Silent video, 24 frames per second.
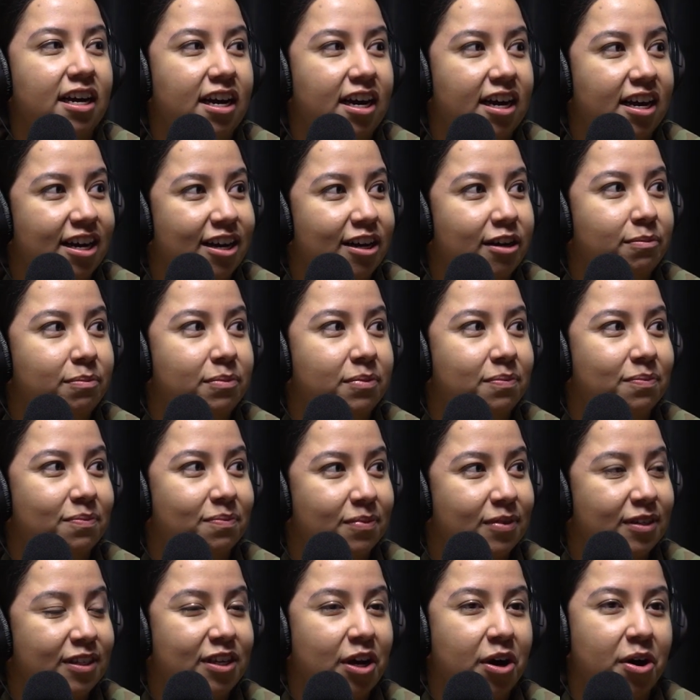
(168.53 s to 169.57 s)

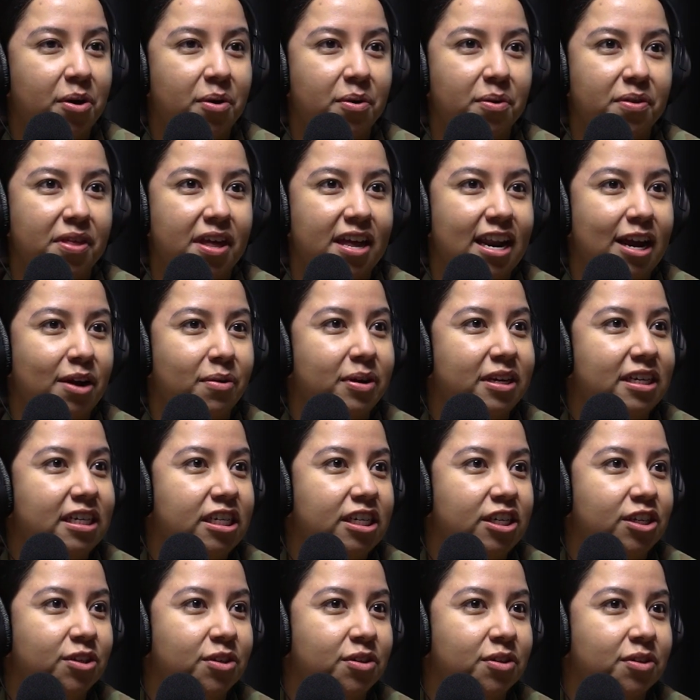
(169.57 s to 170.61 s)
So then I went
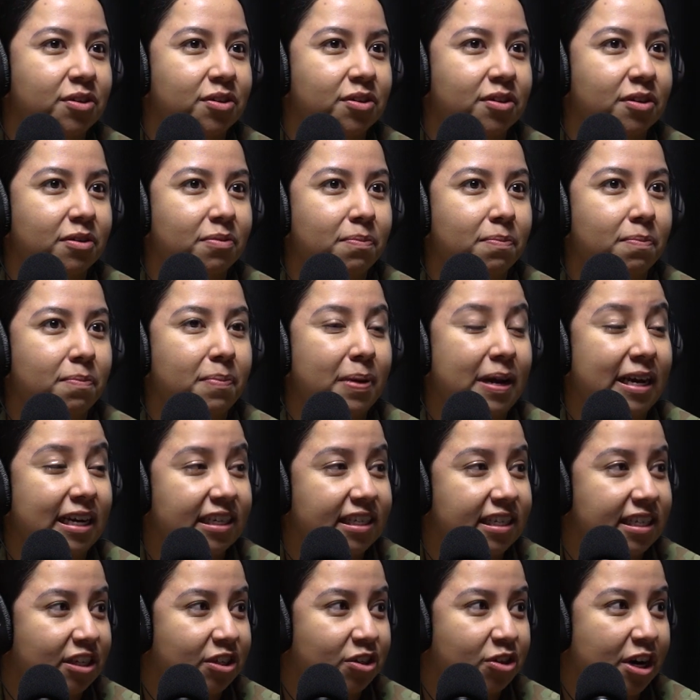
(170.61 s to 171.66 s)
to
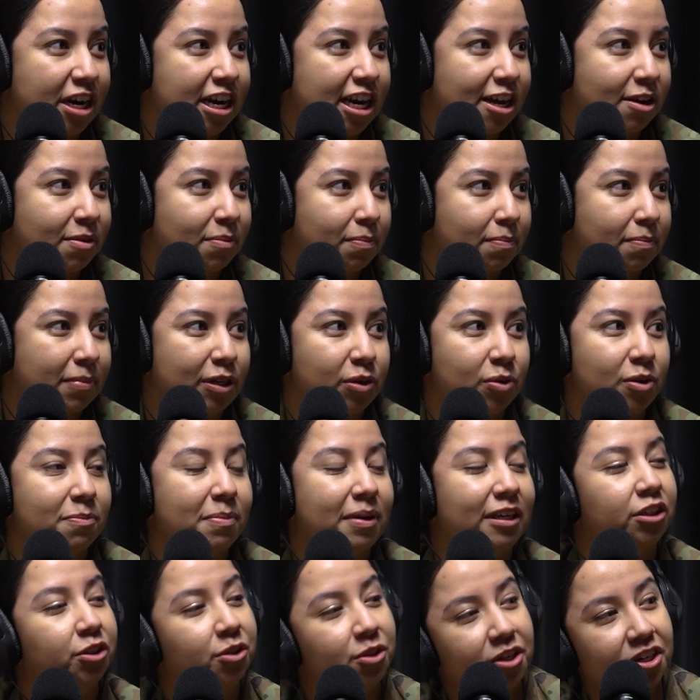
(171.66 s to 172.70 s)
basic training between
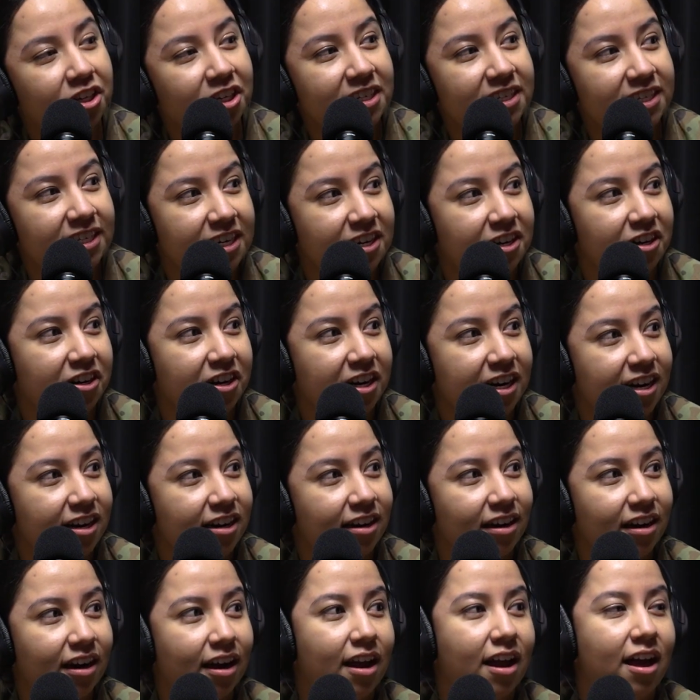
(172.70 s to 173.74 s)
my junior and senior
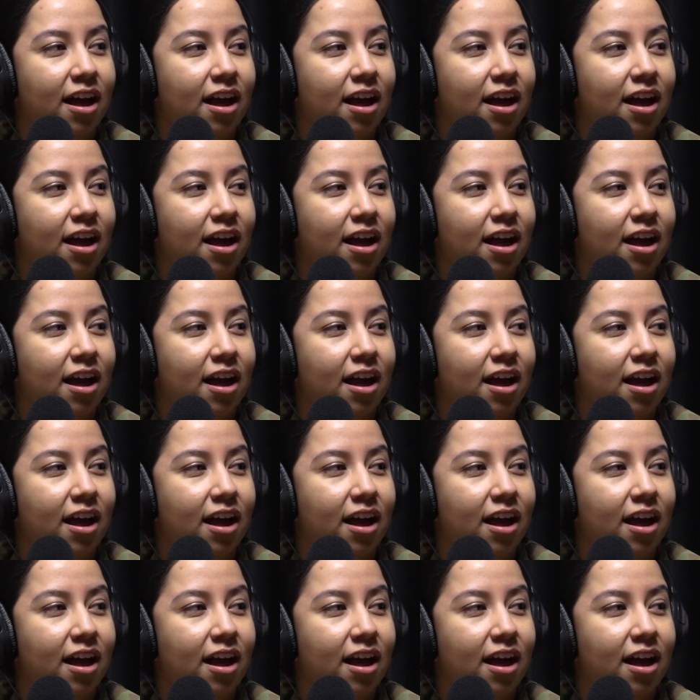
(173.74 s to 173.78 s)
year.